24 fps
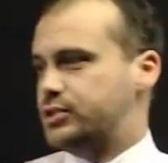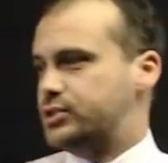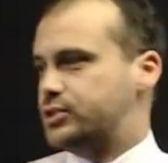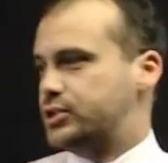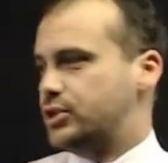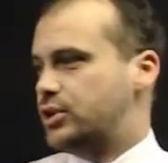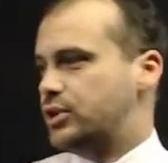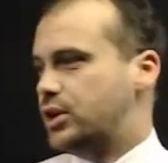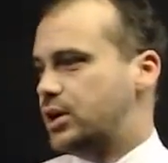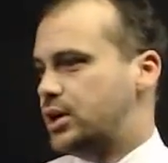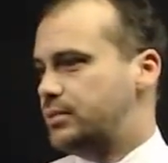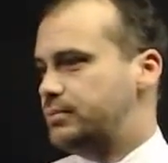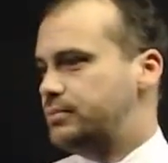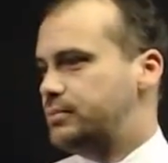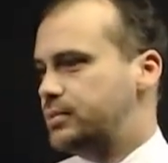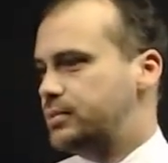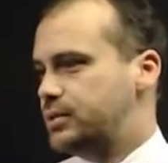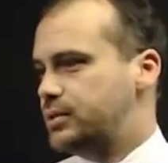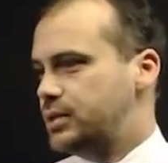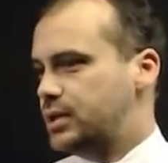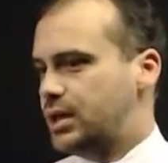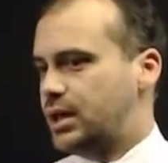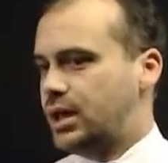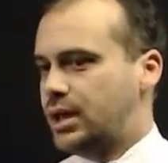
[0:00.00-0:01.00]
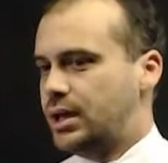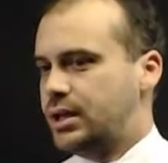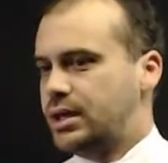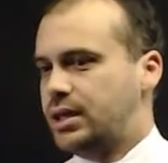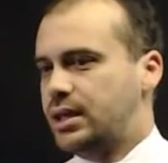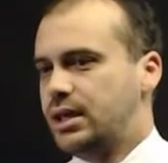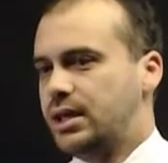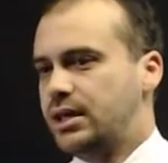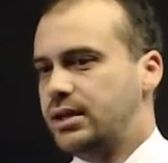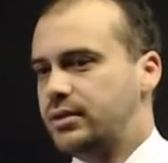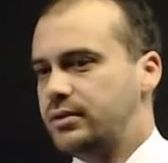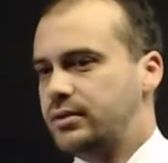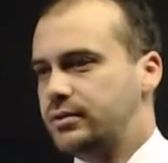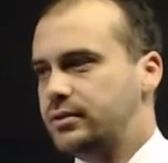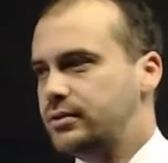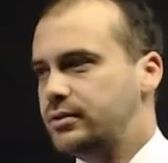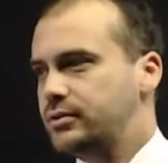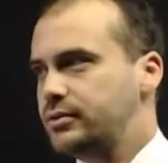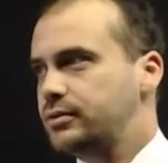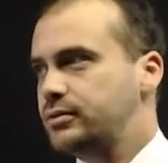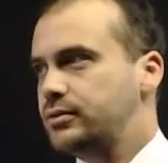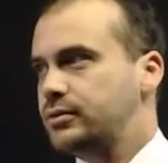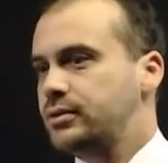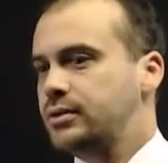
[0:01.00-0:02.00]
the time again.
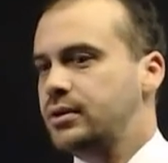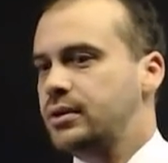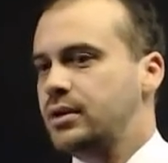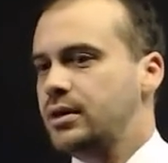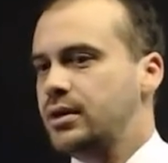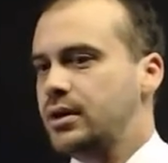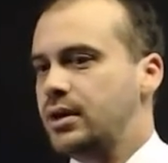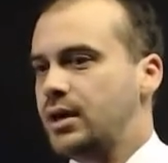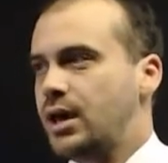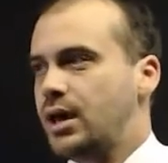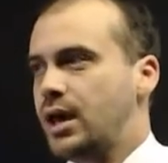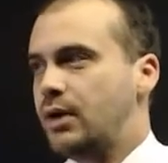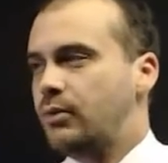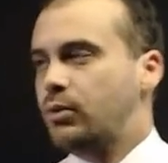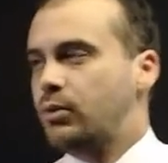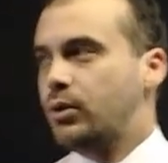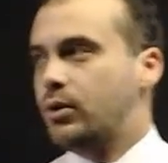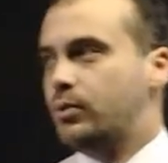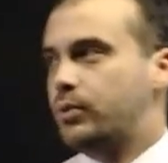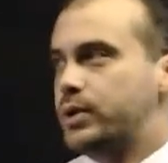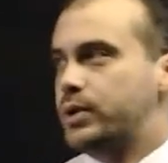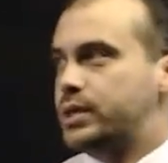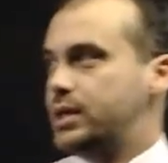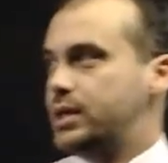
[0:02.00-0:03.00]
And what we